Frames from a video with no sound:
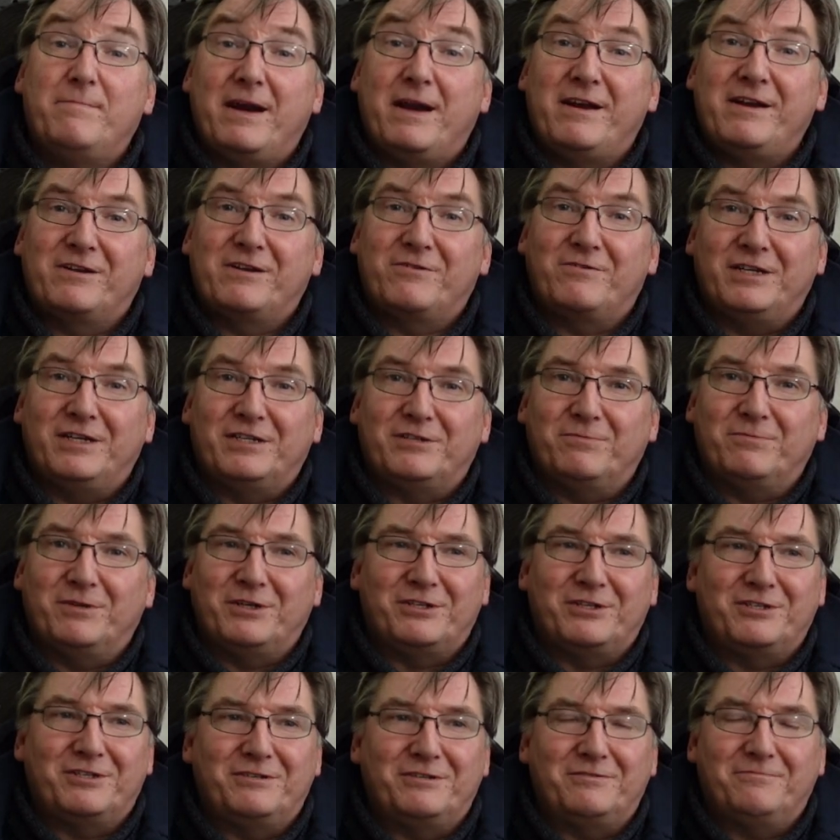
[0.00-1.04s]
Merry
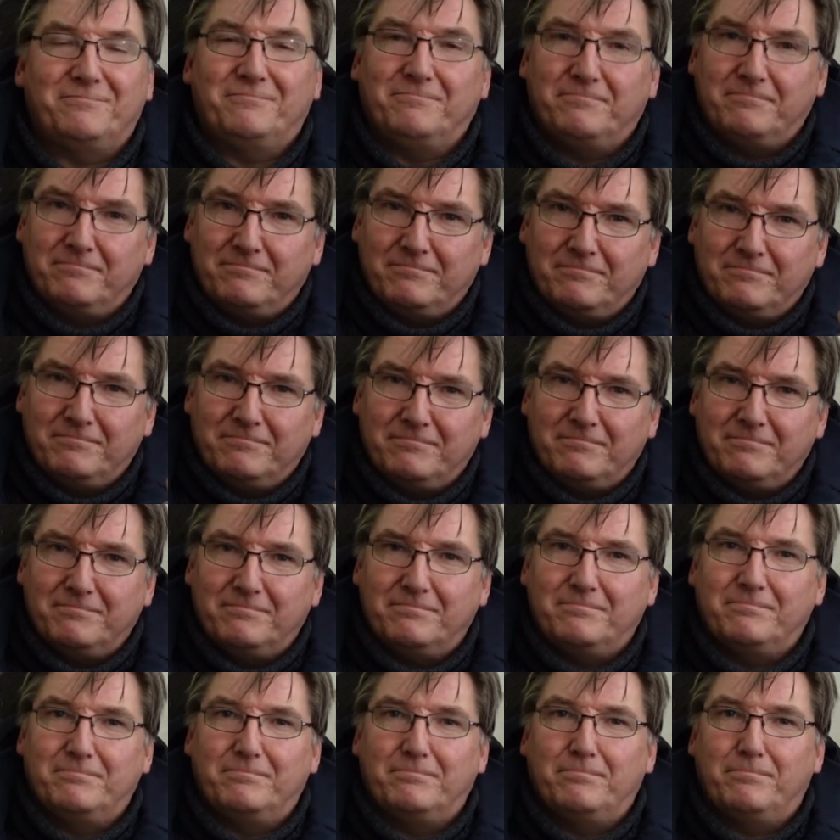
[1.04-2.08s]
Christmas.
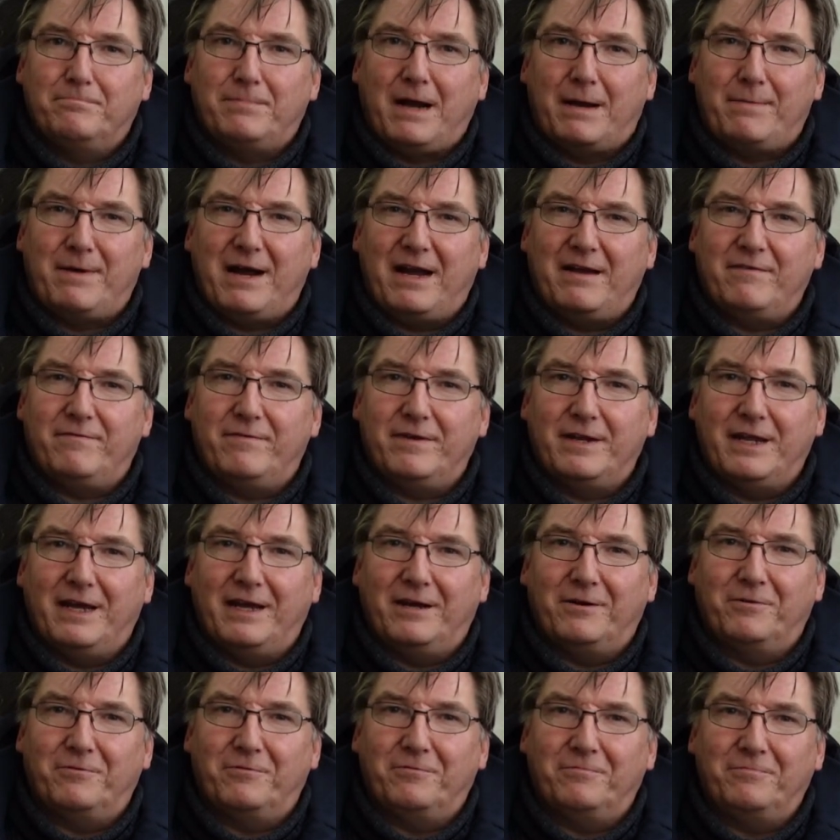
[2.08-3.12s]
Bye bye for
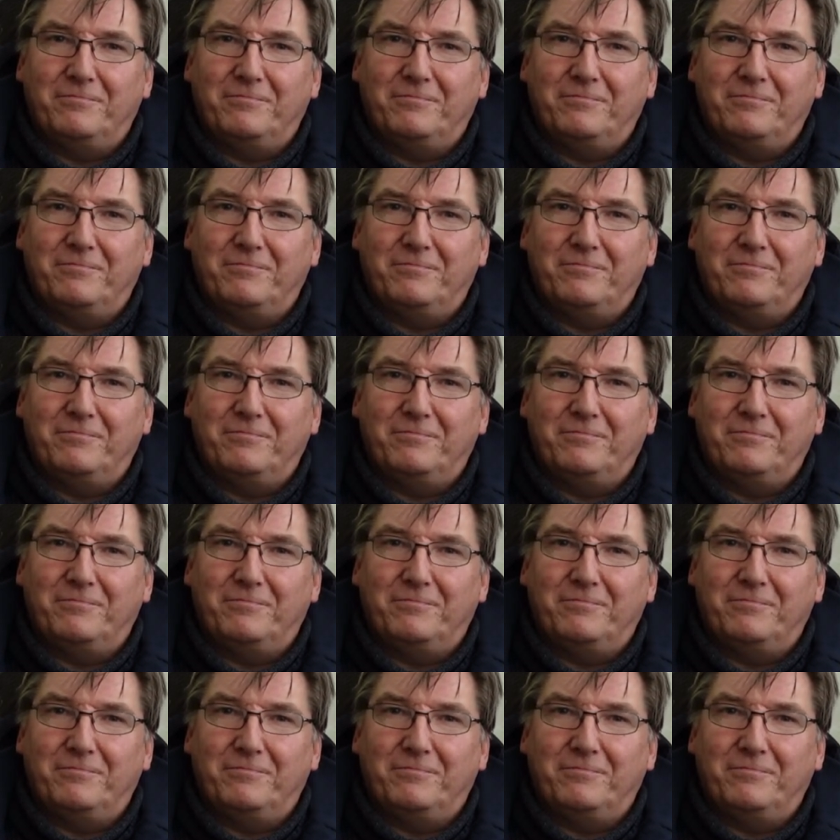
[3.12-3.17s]
now.